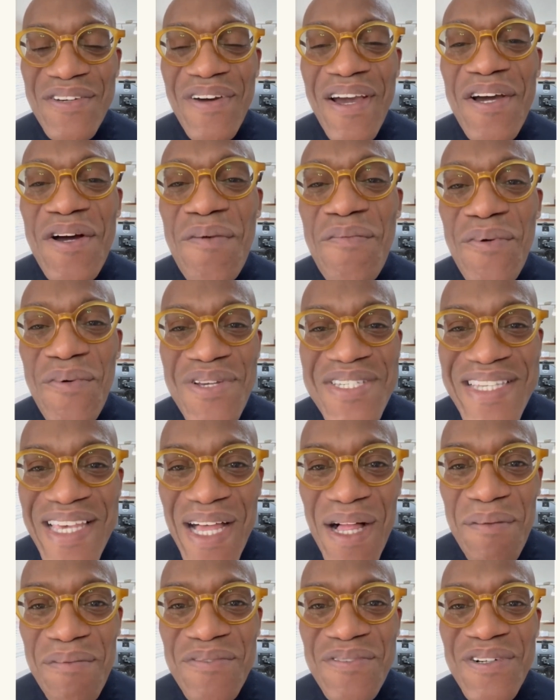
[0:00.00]
I hope it was
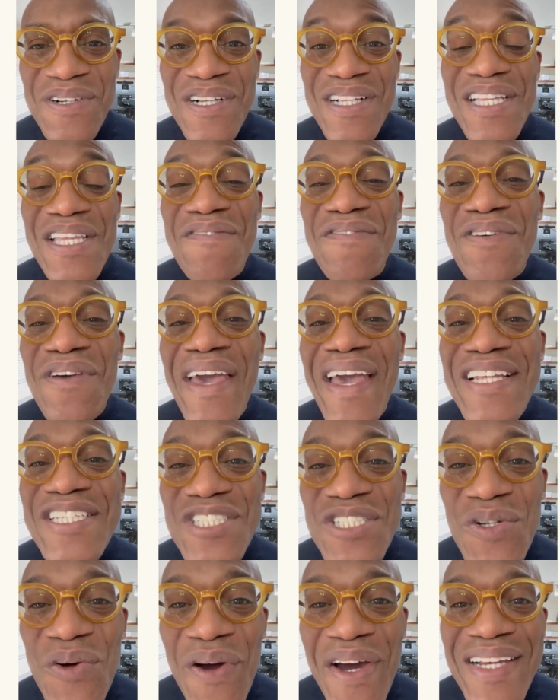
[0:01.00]
helpful. If you
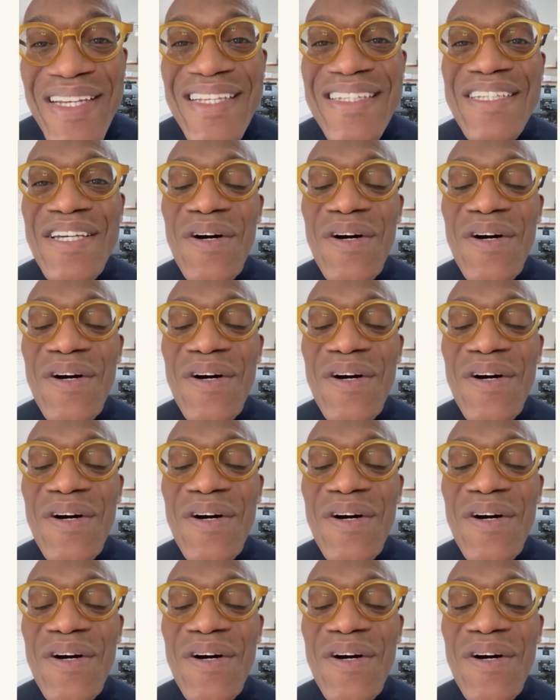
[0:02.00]
enjoyed it,